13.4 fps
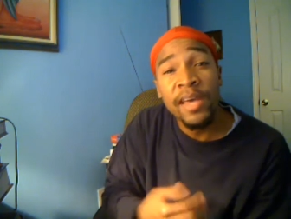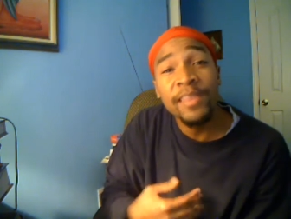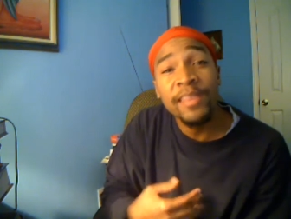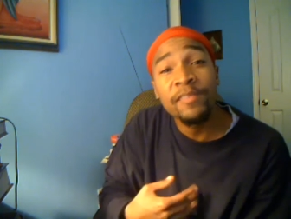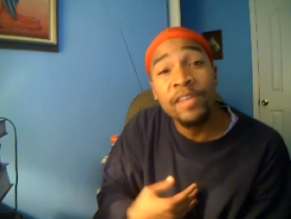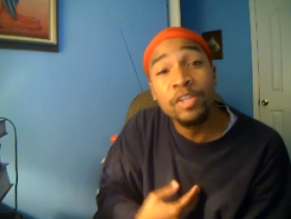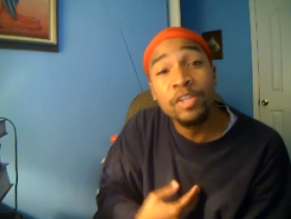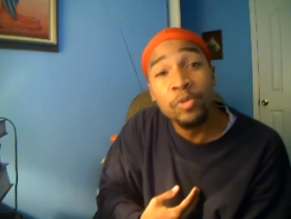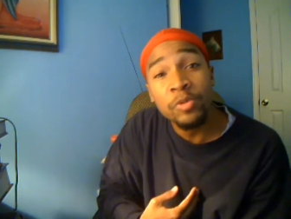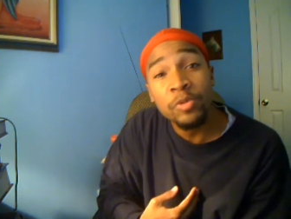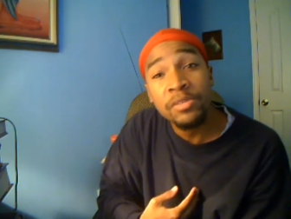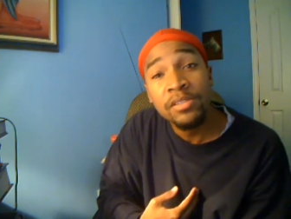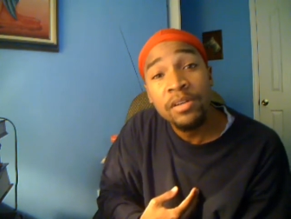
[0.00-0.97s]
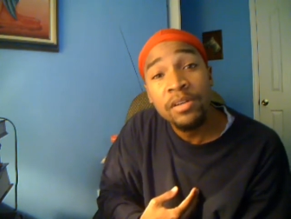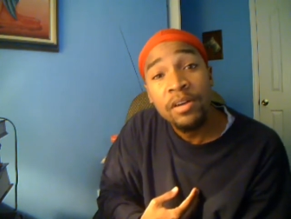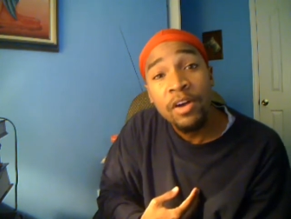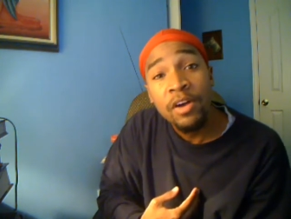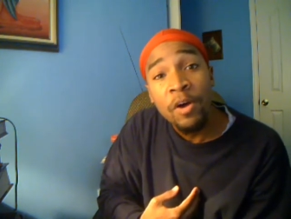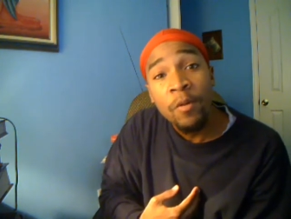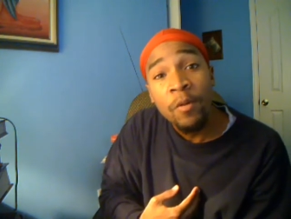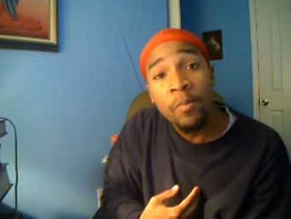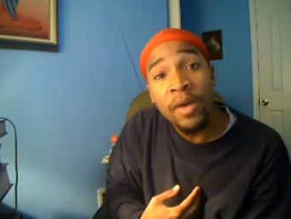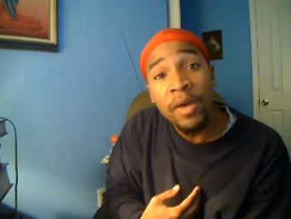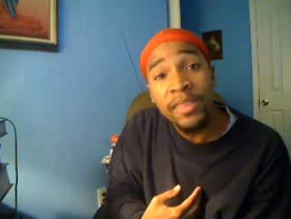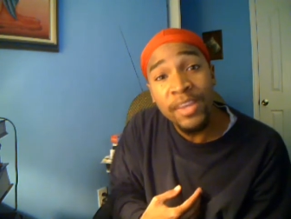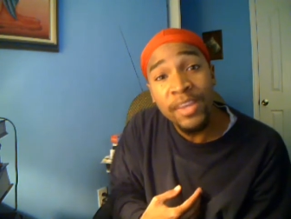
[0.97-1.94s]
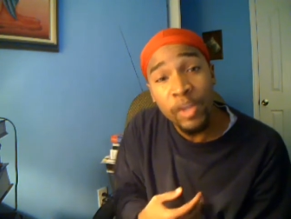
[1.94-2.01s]
individuals.
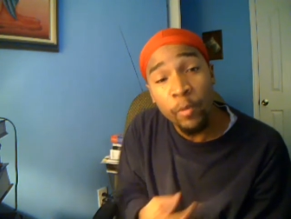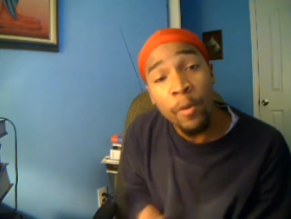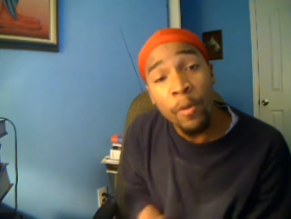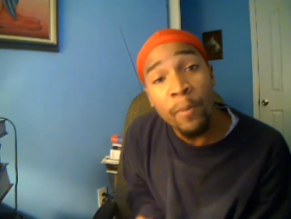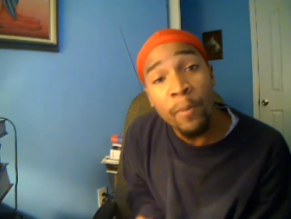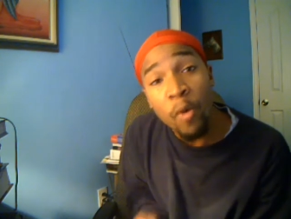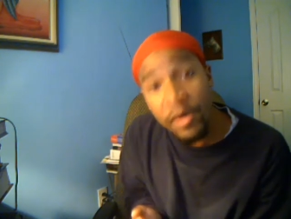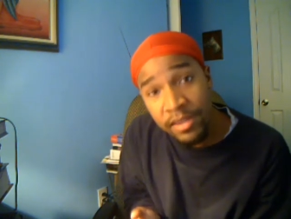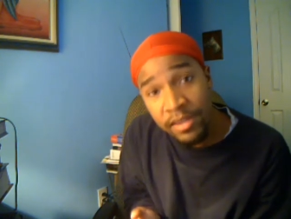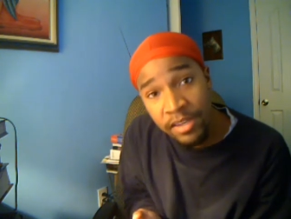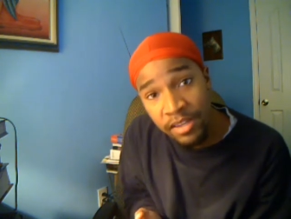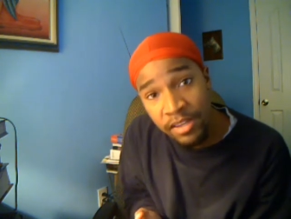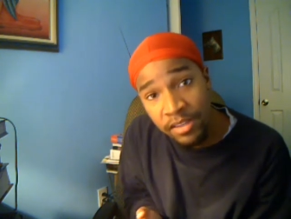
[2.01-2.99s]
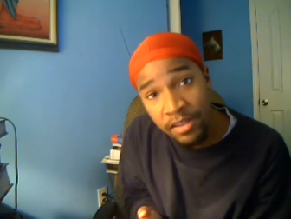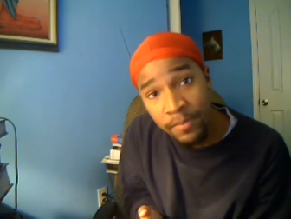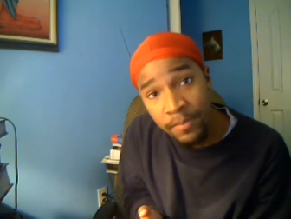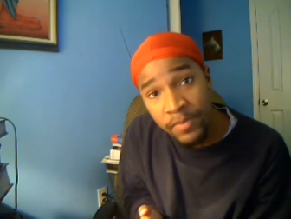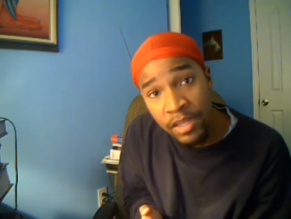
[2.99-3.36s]
But now that we're born again,